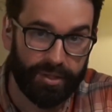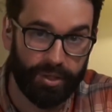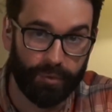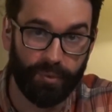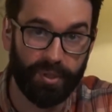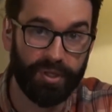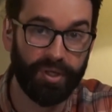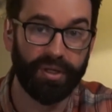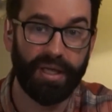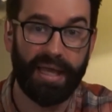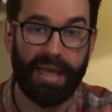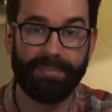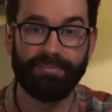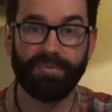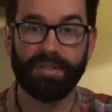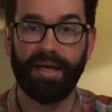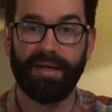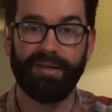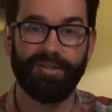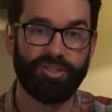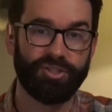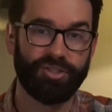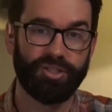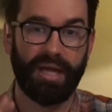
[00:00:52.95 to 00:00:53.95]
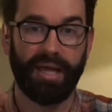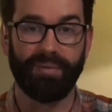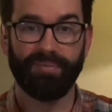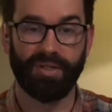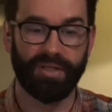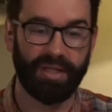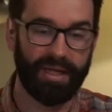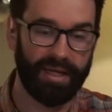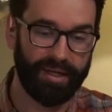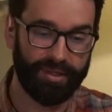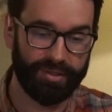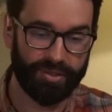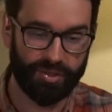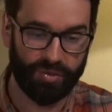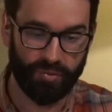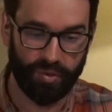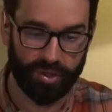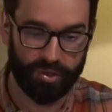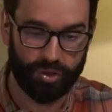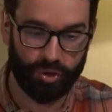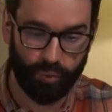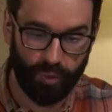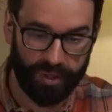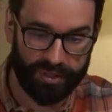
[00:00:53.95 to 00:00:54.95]
The real M Night Shyamalan
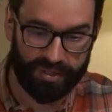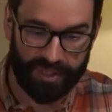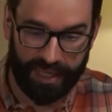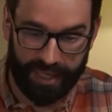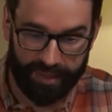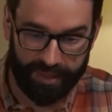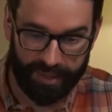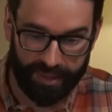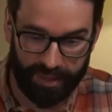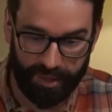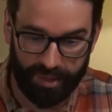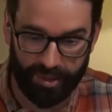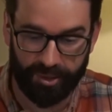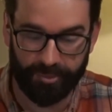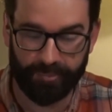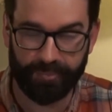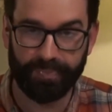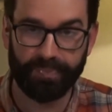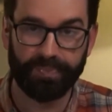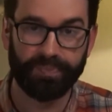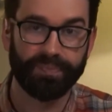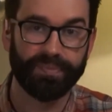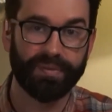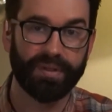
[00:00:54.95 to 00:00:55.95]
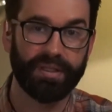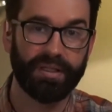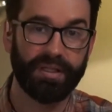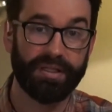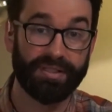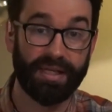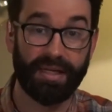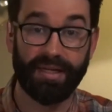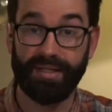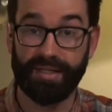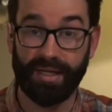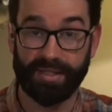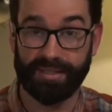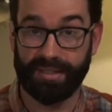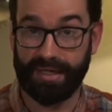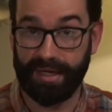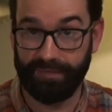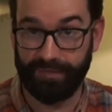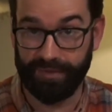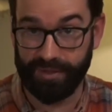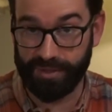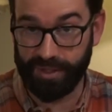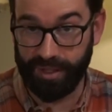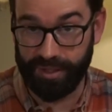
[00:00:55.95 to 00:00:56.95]
sort of twist ending here is that he doesn't
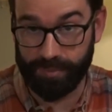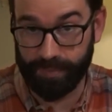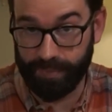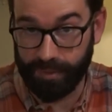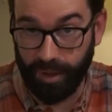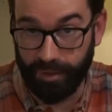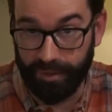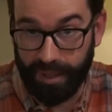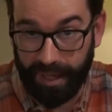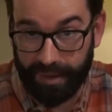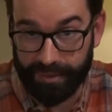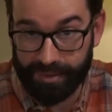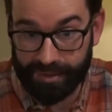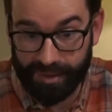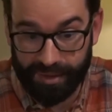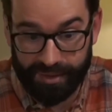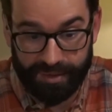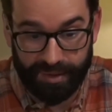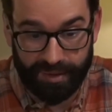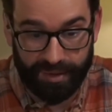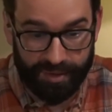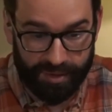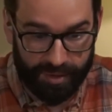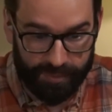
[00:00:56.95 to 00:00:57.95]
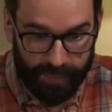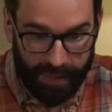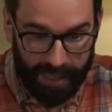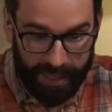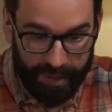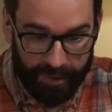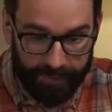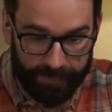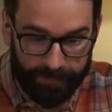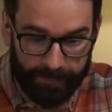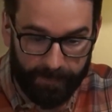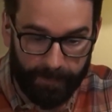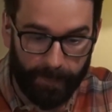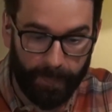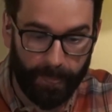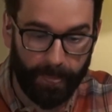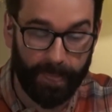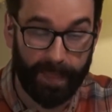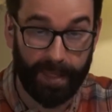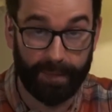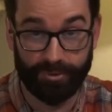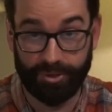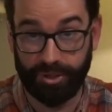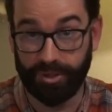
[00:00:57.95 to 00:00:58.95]
have his, his pronouns listed in his bio.
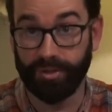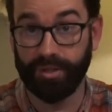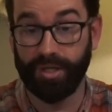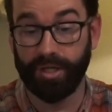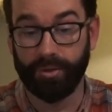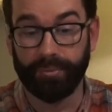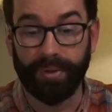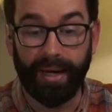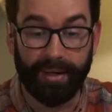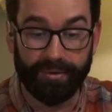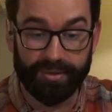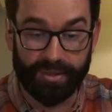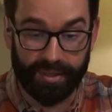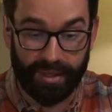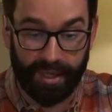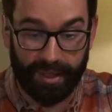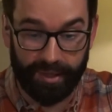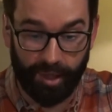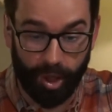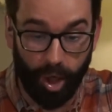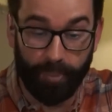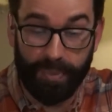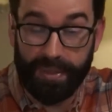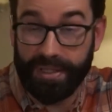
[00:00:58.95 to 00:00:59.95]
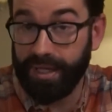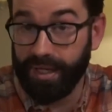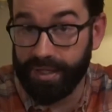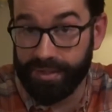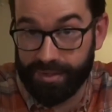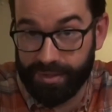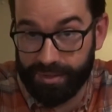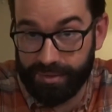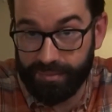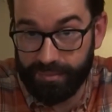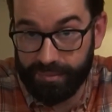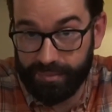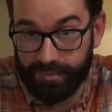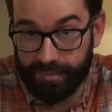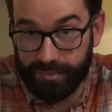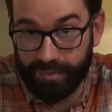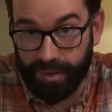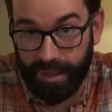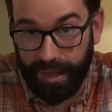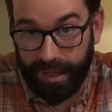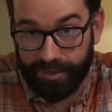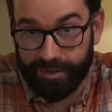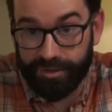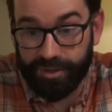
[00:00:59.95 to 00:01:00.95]
I'm sure I'll get around to that. I hope he does
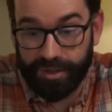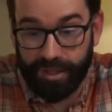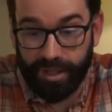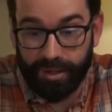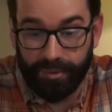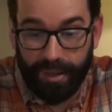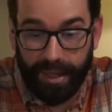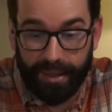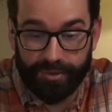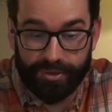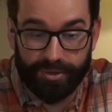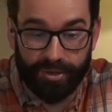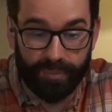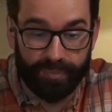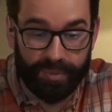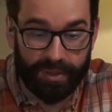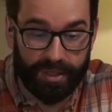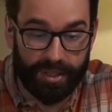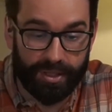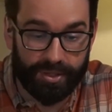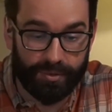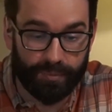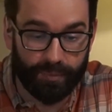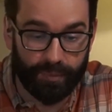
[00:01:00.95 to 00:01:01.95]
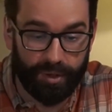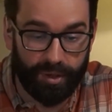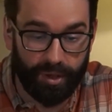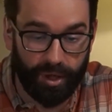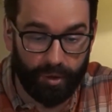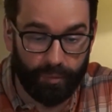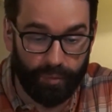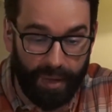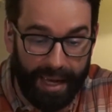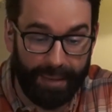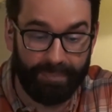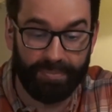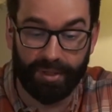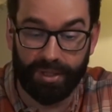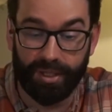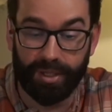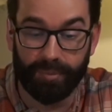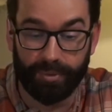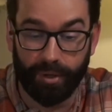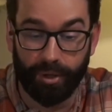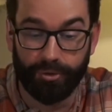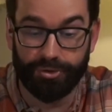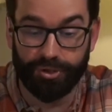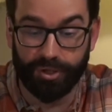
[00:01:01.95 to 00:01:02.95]
actually get around to it because we are
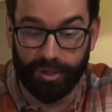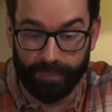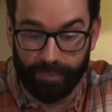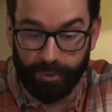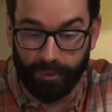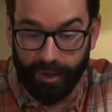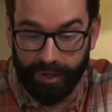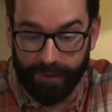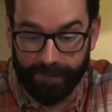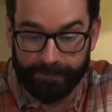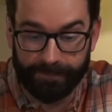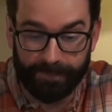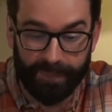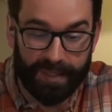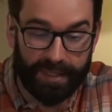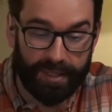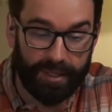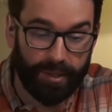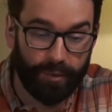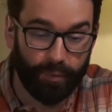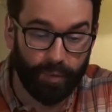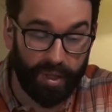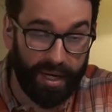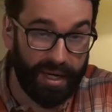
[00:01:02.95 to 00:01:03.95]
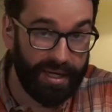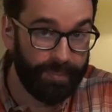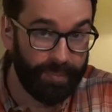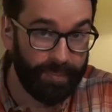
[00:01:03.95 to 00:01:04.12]
rapidly approaching a point where